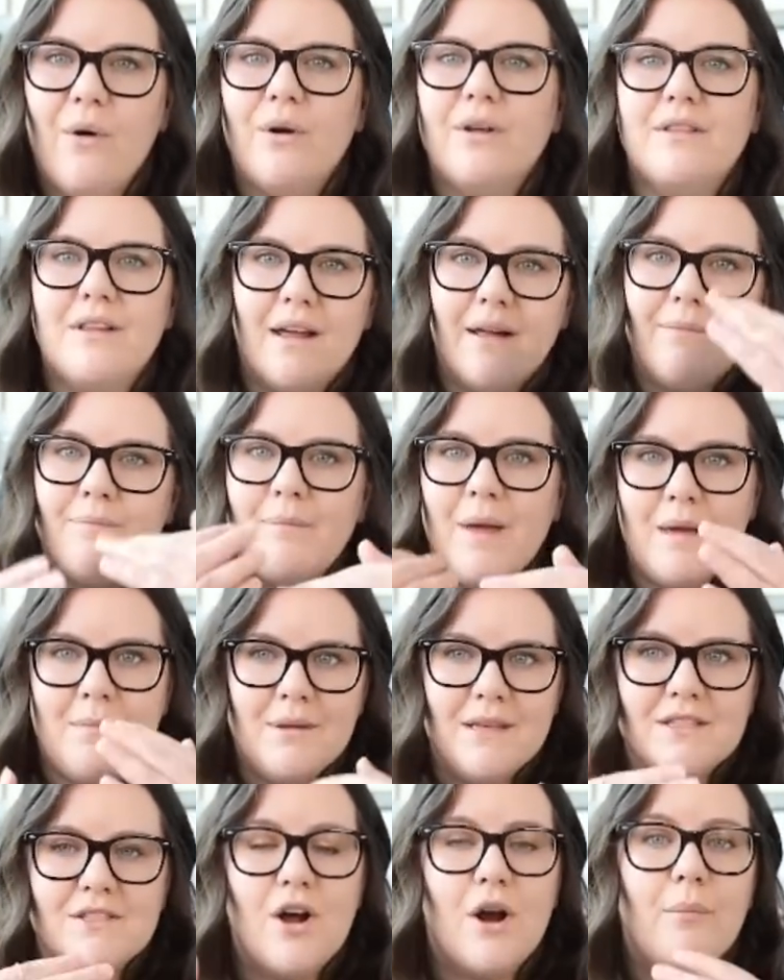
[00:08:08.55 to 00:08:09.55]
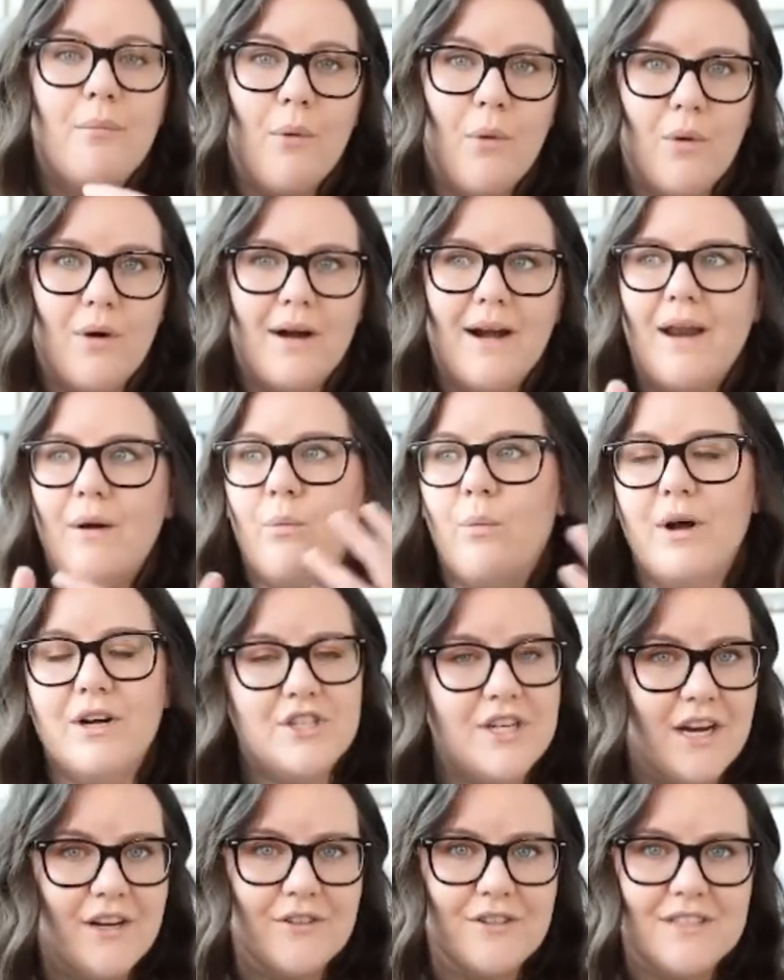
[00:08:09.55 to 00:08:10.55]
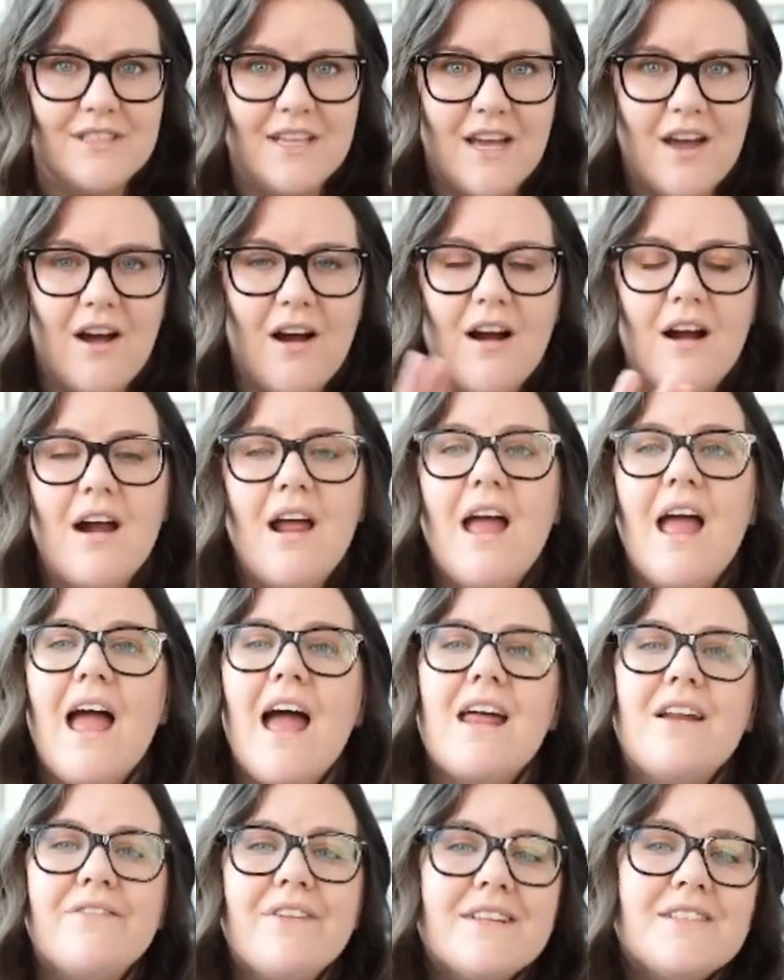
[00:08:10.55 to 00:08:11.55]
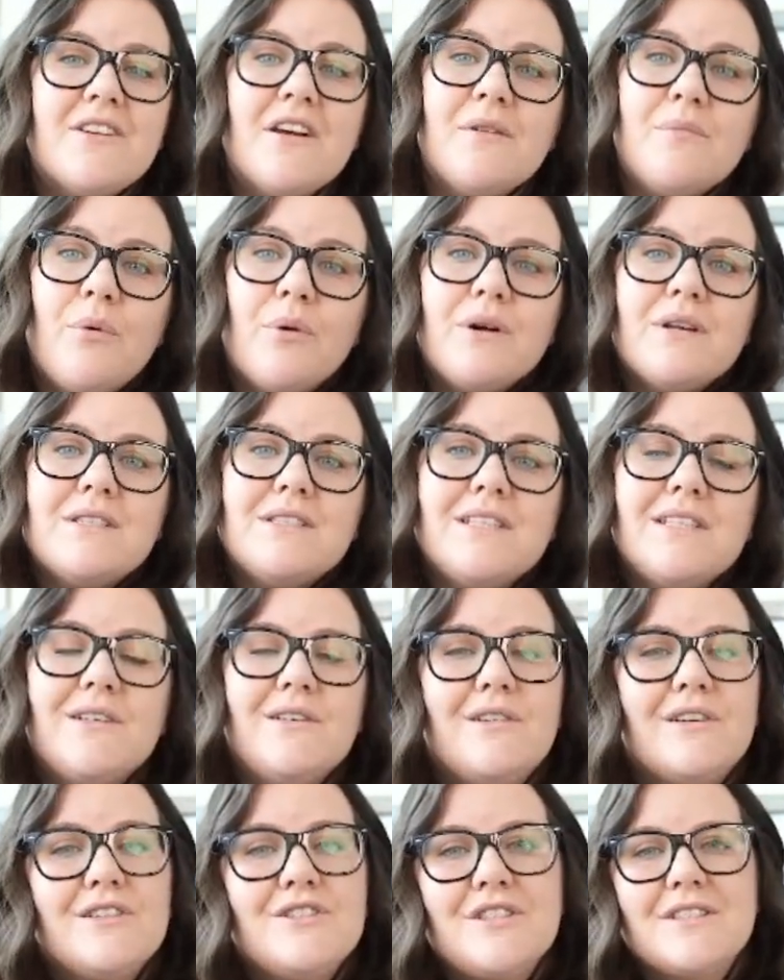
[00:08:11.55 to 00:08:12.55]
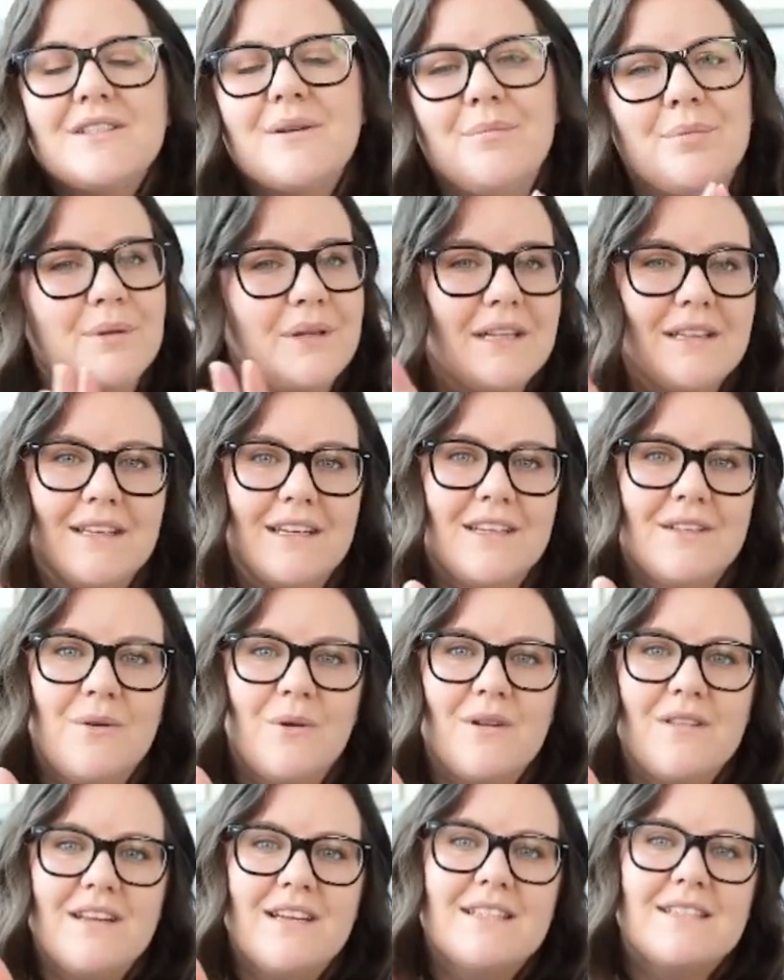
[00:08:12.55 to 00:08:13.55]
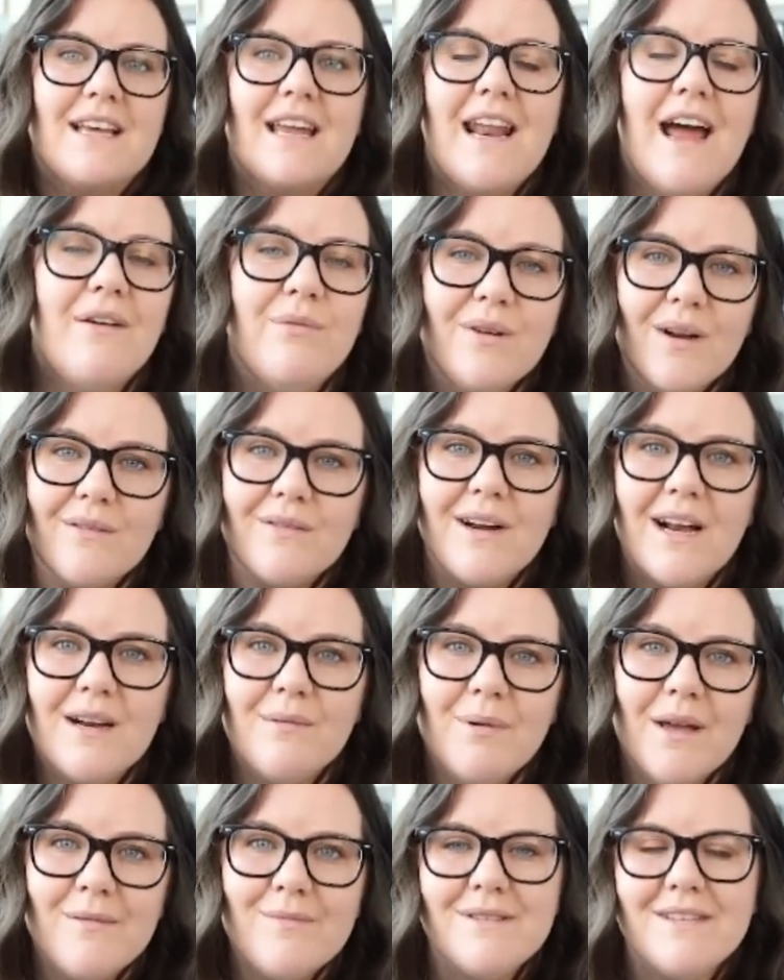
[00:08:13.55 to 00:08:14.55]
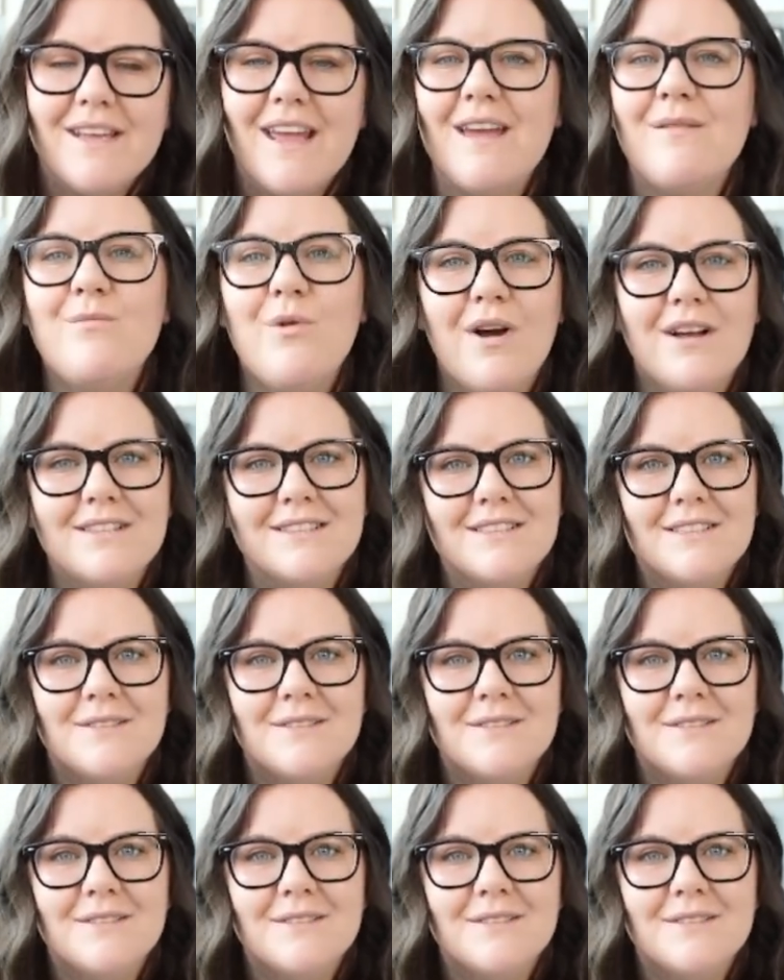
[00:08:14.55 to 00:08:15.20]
the babies are born and what genders they are. And if that's not important to you, you can just completely ignore this and have whatever kind of baby the game wants.